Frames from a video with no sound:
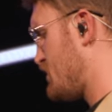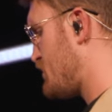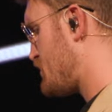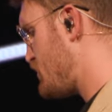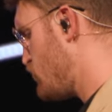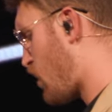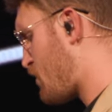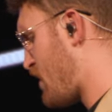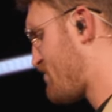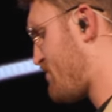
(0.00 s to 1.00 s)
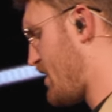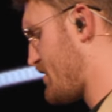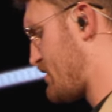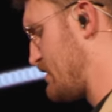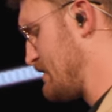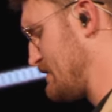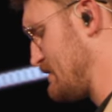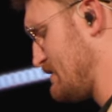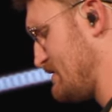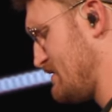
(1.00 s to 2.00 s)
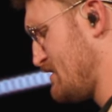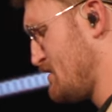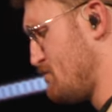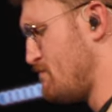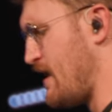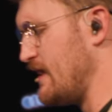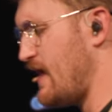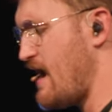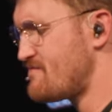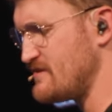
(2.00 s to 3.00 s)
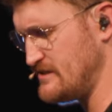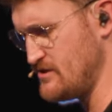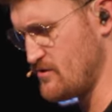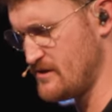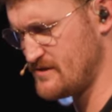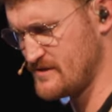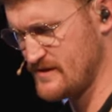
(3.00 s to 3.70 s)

You are my Father. My life is yours.